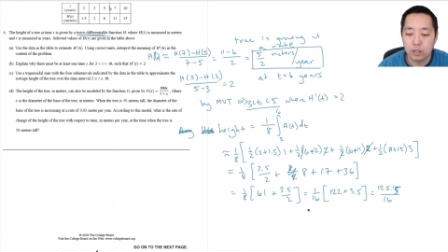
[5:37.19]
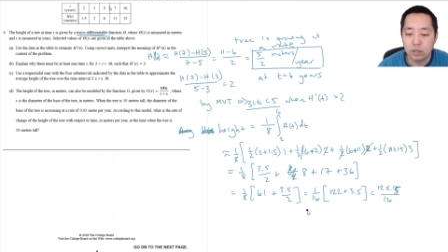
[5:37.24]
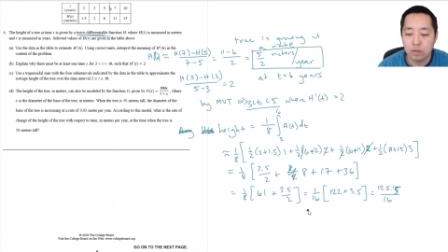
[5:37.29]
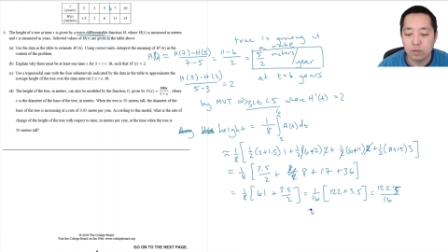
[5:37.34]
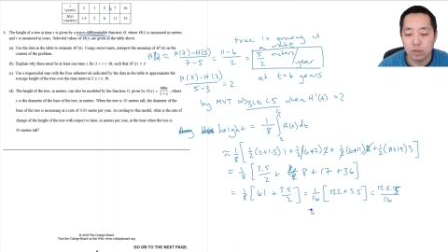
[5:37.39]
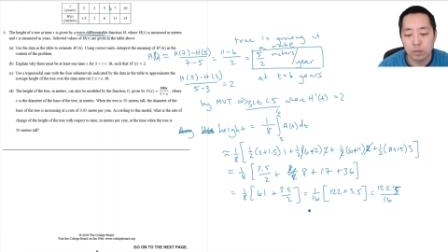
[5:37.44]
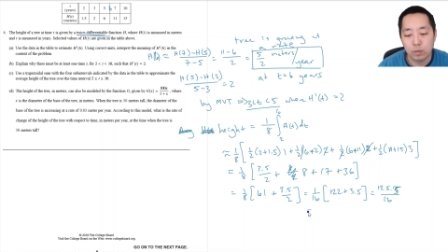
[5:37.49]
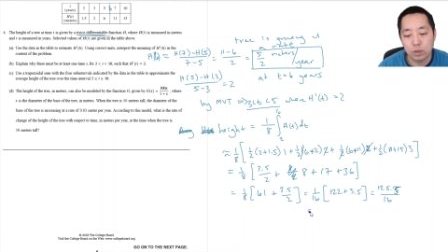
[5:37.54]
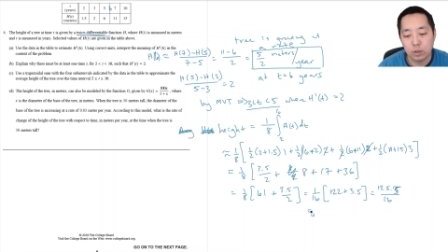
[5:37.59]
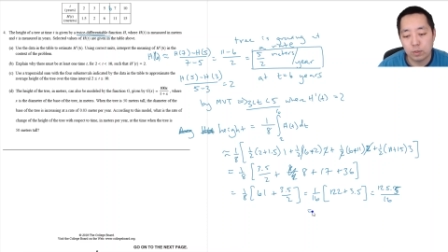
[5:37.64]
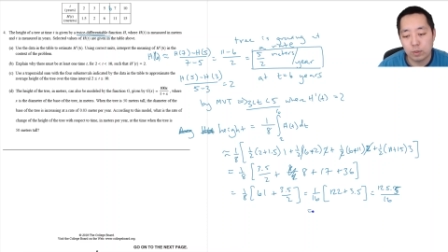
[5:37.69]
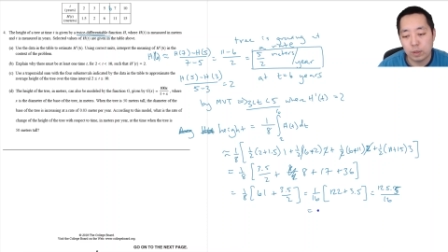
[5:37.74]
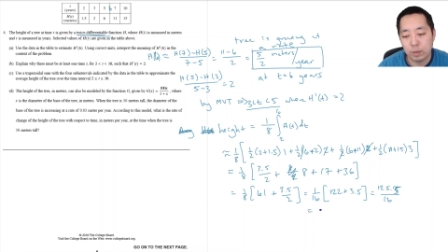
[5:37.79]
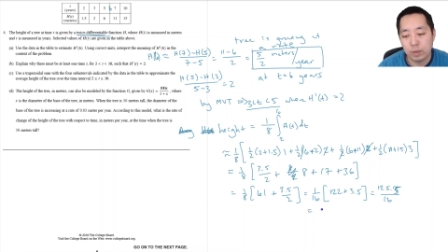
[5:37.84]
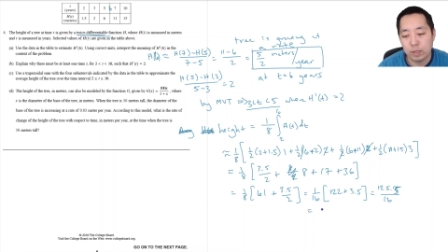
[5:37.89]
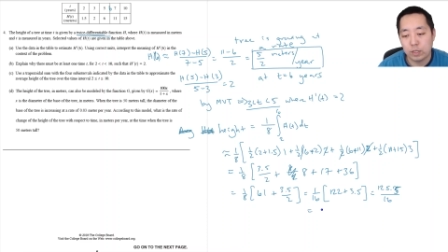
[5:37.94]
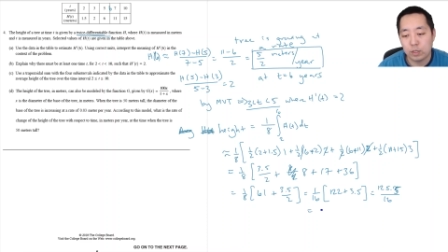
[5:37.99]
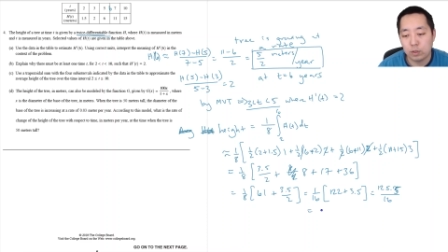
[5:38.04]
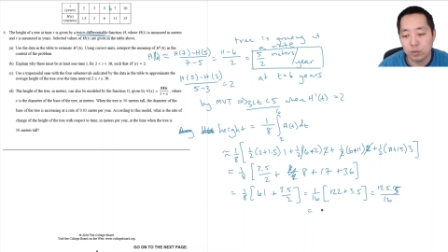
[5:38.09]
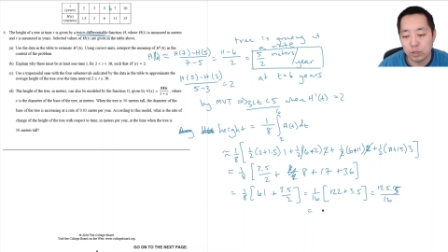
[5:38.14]
If I multiply by
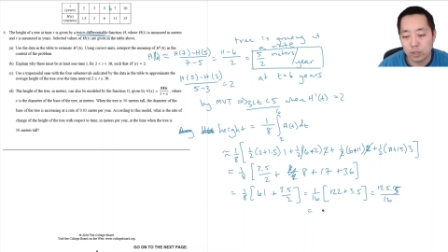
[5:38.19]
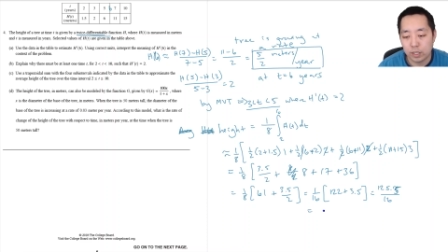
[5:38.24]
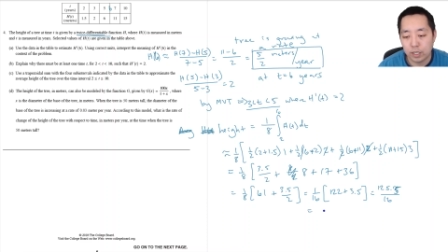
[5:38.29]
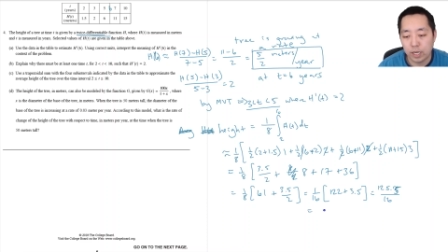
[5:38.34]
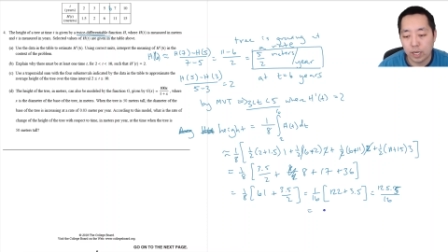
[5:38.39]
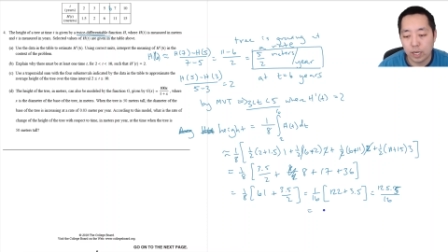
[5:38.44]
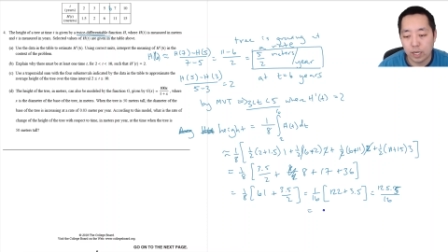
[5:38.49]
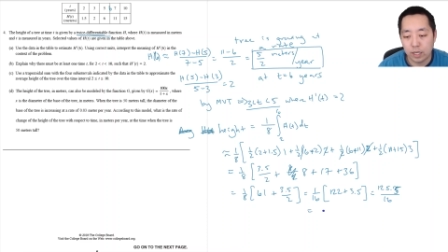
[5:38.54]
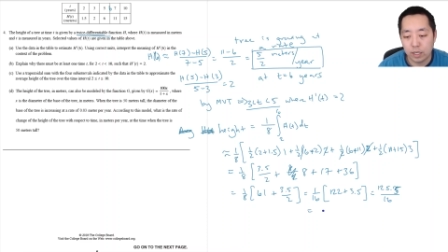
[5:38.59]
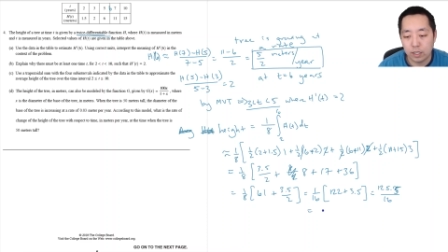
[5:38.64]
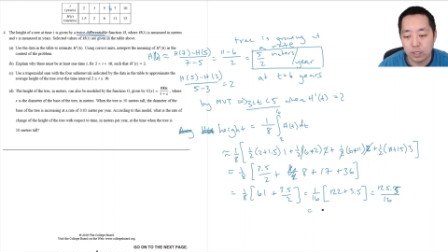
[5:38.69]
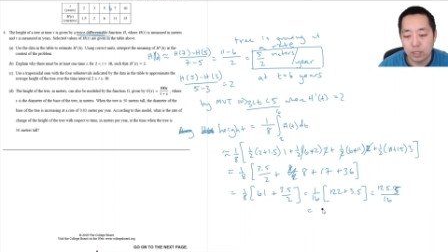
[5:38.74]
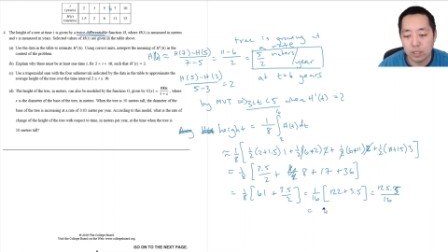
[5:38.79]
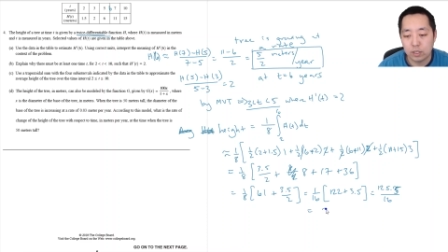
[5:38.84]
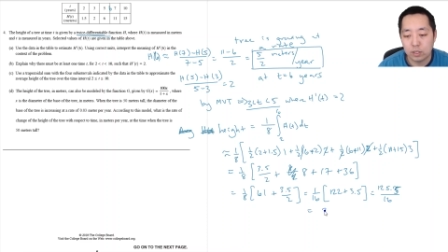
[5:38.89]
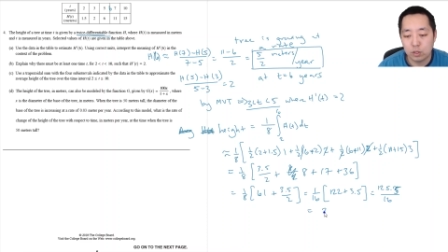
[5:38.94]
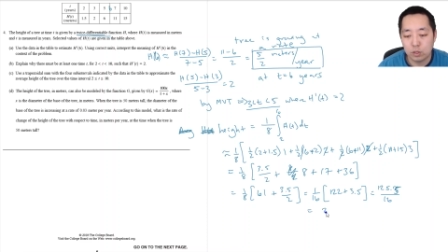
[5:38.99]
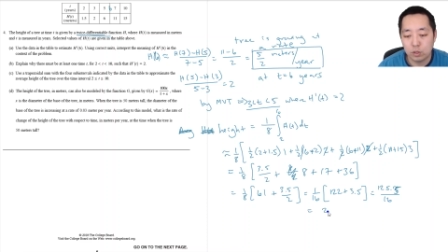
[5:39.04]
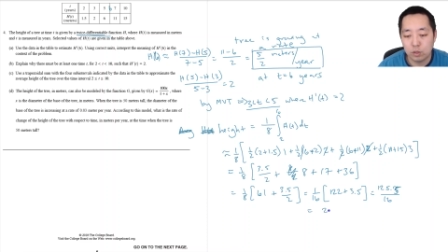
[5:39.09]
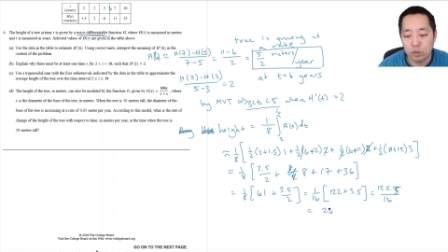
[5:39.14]
two again,
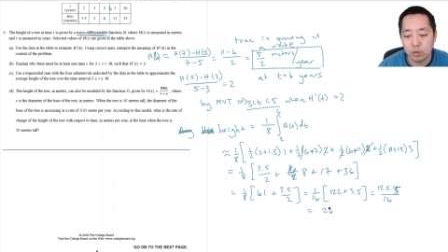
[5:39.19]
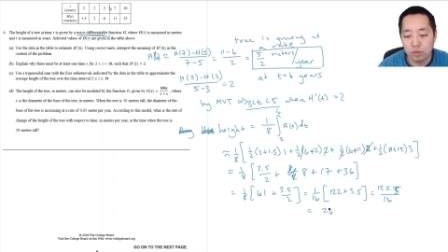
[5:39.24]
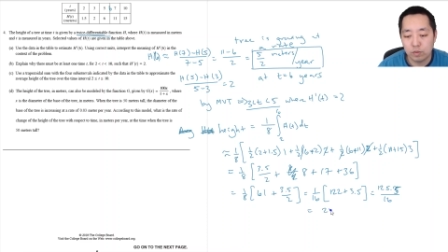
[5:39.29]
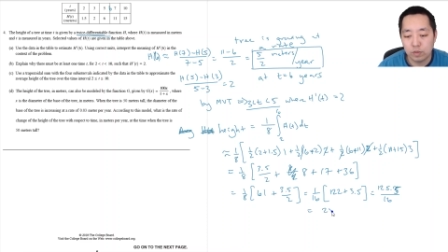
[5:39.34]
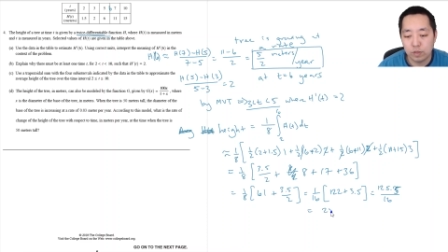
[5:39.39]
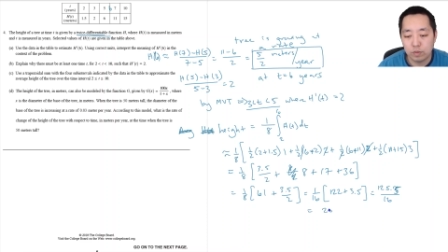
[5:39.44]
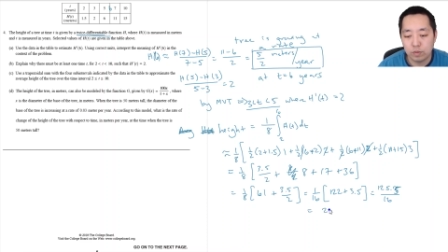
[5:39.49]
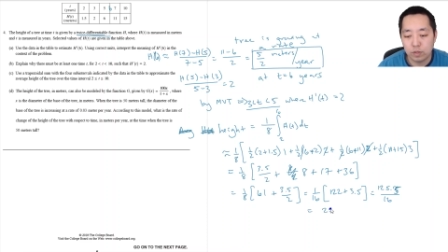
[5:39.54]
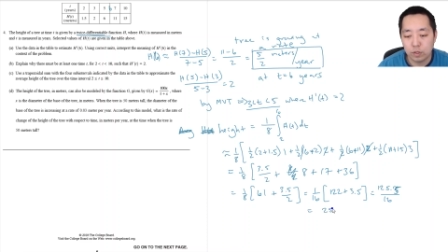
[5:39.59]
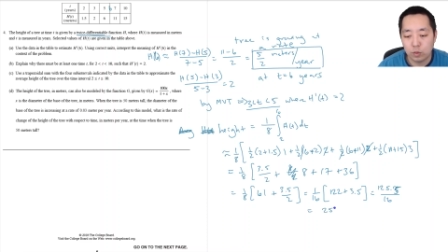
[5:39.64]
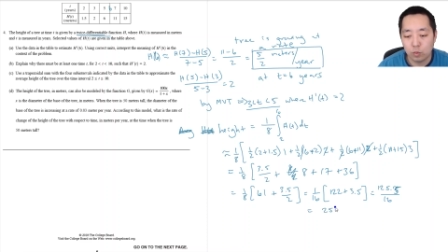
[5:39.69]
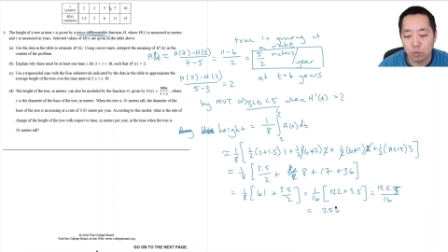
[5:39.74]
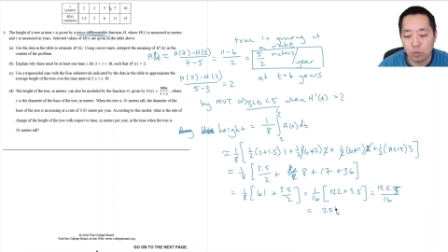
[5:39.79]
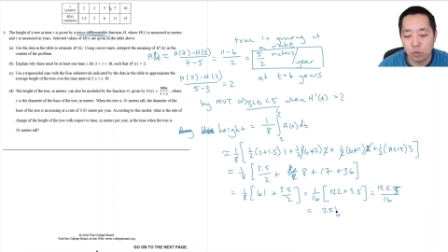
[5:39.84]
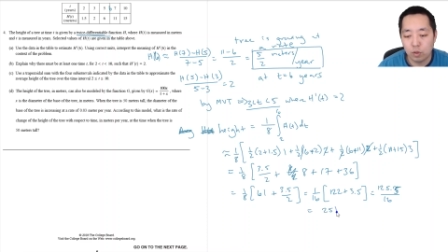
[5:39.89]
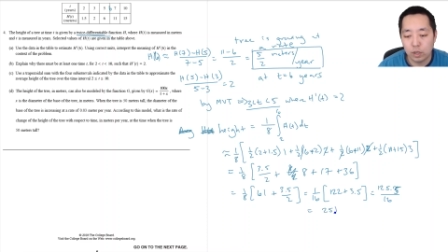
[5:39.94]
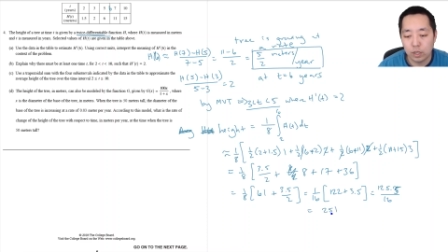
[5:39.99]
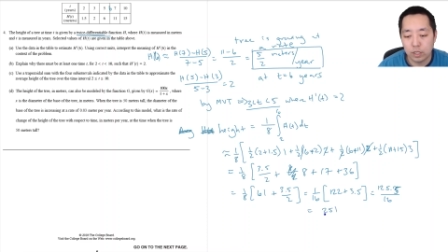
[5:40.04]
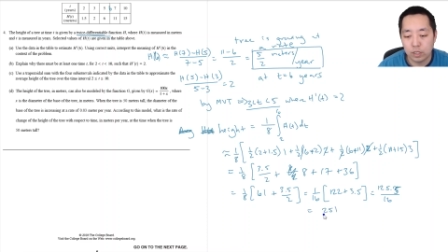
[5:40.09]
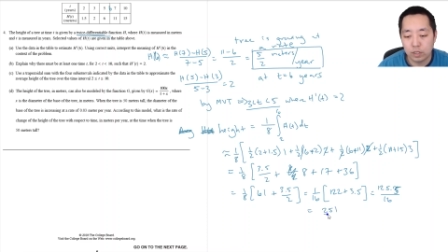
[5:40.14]
it's two
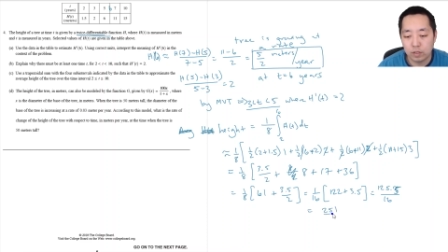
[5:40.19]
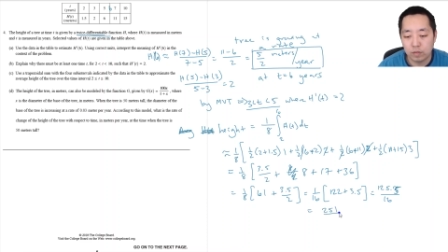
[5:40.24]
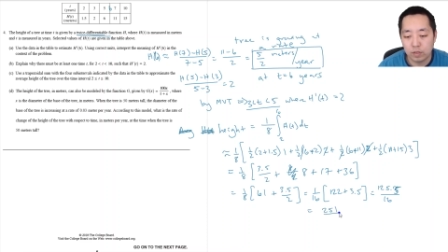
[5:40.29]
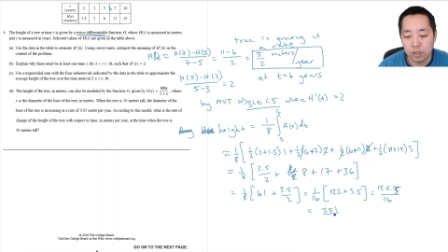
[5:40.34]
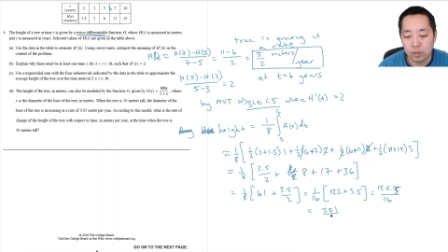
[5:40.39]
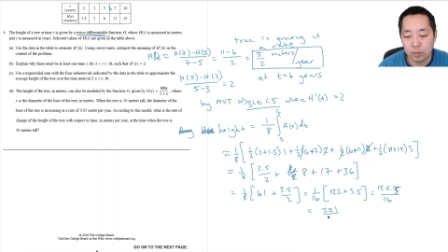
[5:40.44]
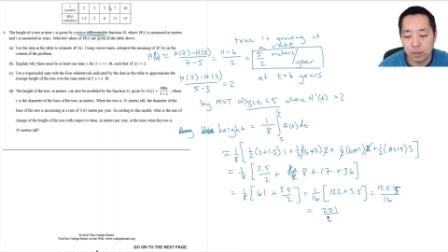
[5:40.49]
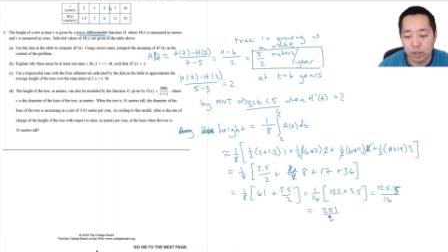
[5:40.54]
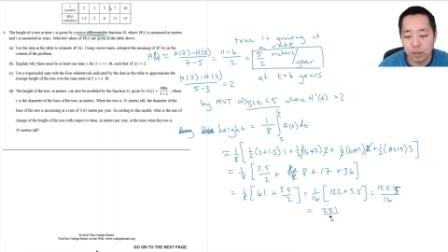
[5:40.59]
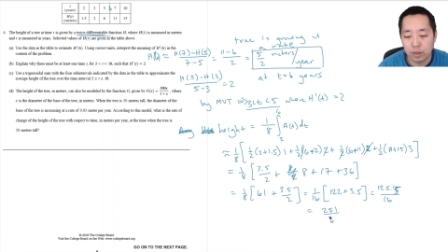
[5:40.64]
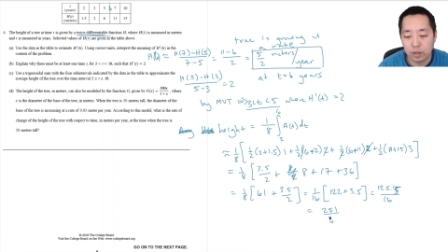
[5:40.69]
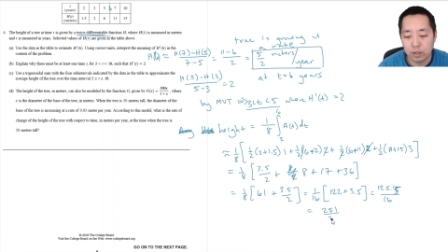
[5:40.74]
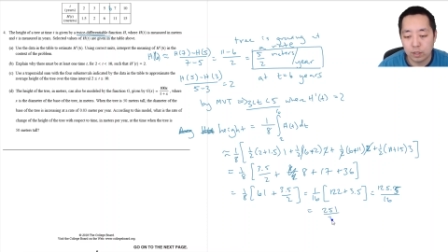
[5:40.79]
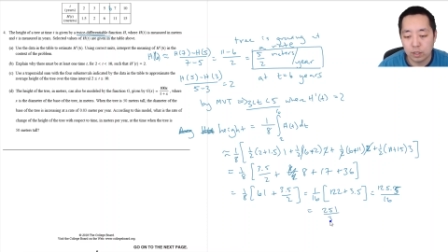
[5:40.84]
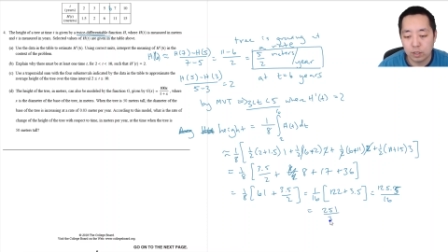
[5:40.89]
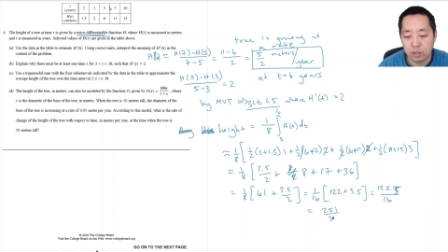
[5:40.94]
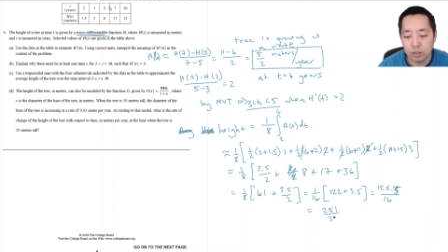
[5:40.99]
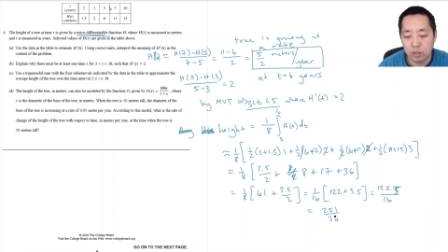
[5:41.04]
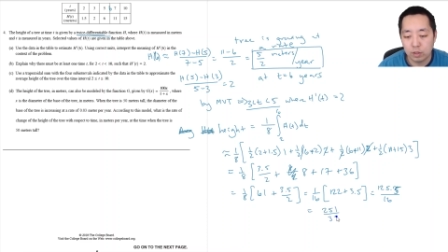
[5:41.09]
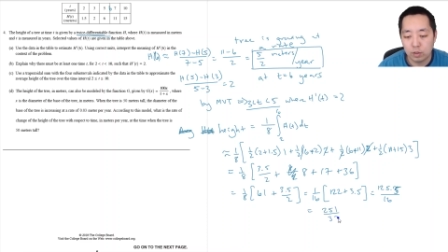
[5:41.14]
fifty-one divided by
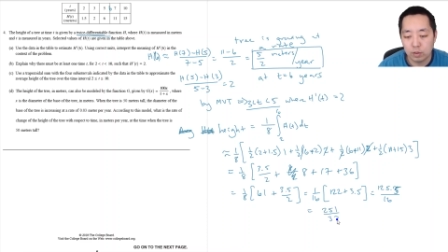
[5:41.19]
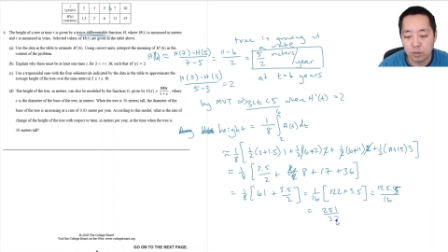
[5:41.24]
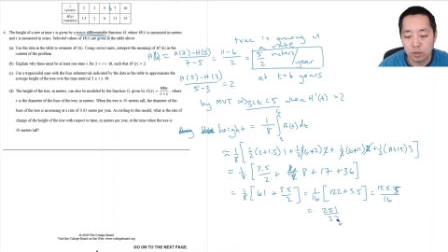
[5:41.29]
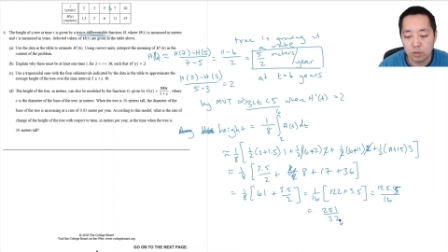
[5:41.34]
thirty-two